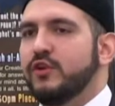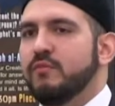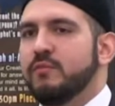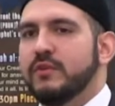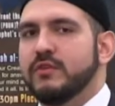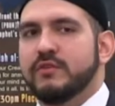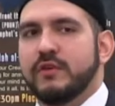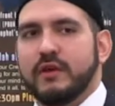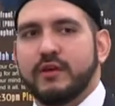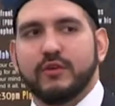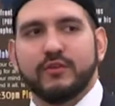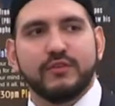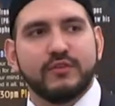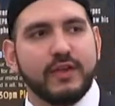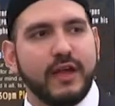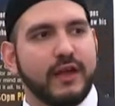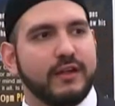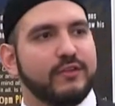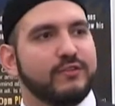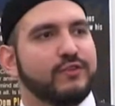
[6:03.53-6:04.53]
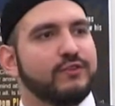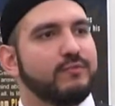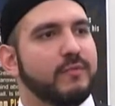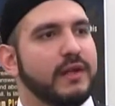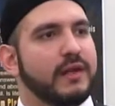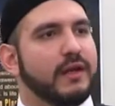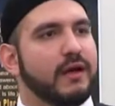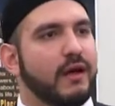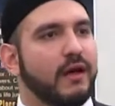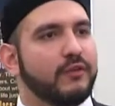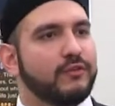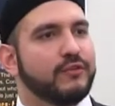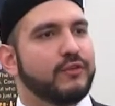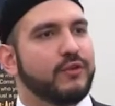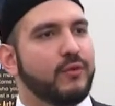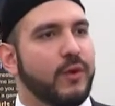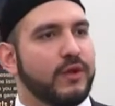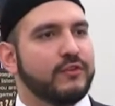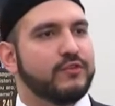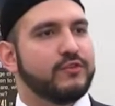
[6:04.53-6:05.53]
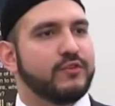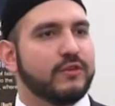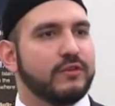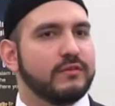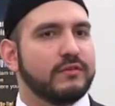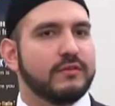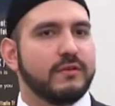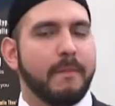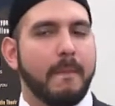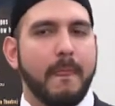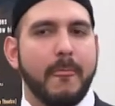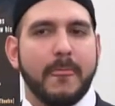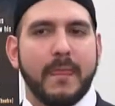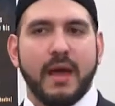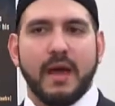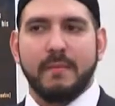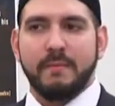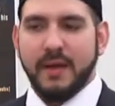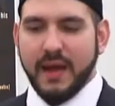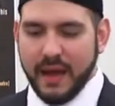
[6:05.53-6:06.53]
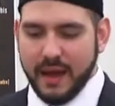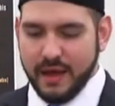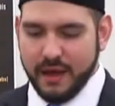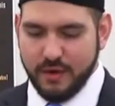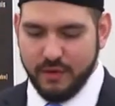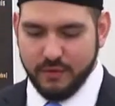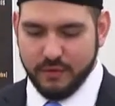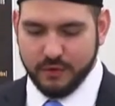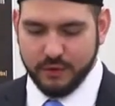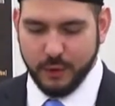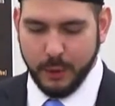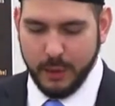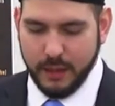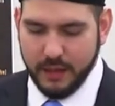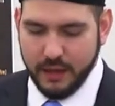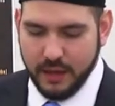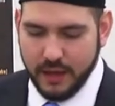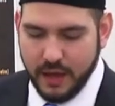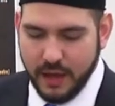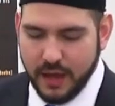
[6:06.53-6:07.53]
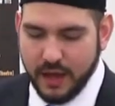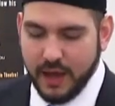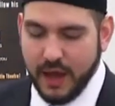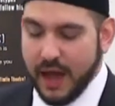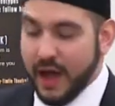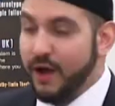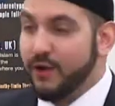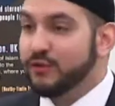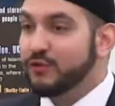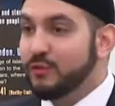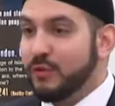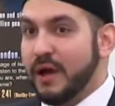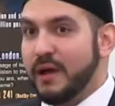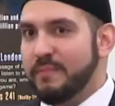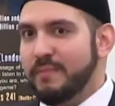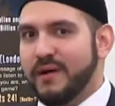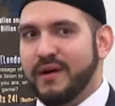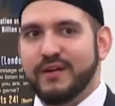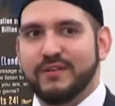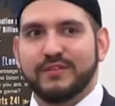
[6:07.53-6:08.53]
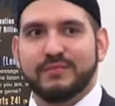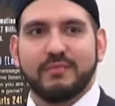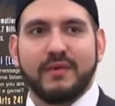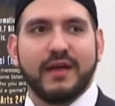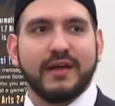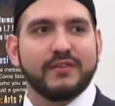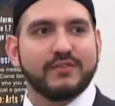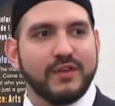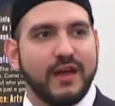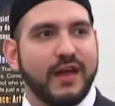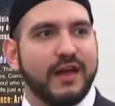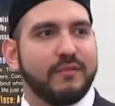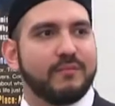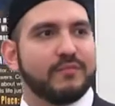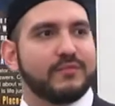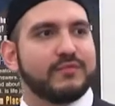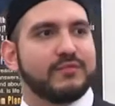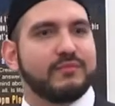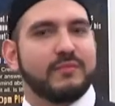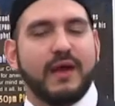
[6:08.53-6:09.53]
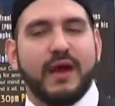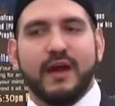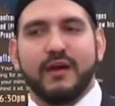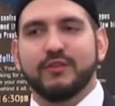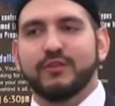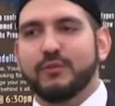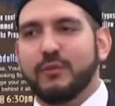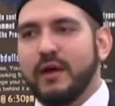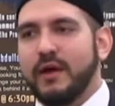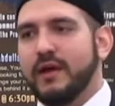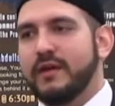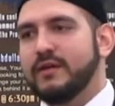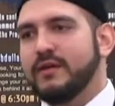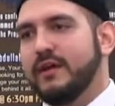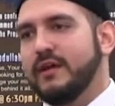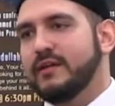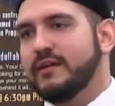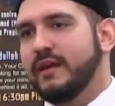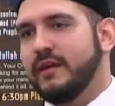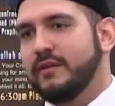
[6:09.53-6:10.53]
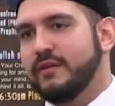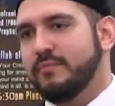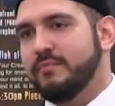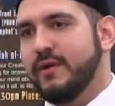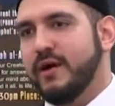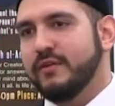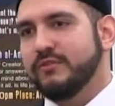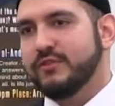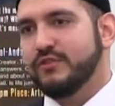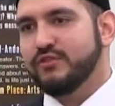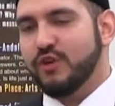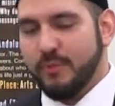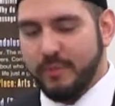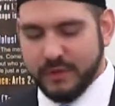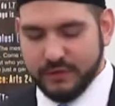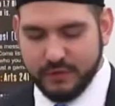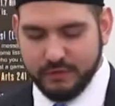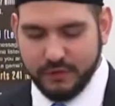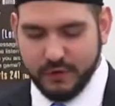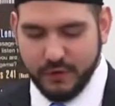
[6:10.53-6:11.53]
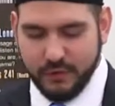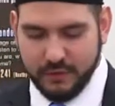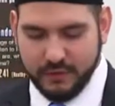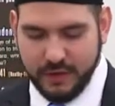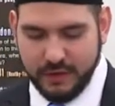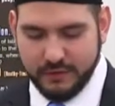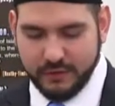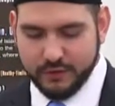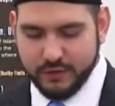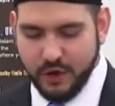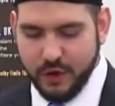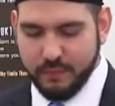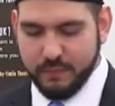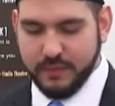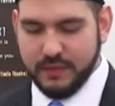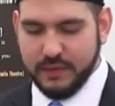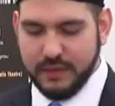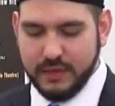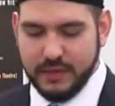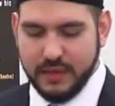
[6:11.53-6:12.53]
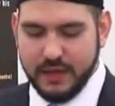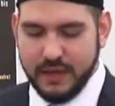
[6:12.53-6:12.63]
humans are content to merely ask the question, how? How do I pass my exams? How do I pass a job interview and get the job?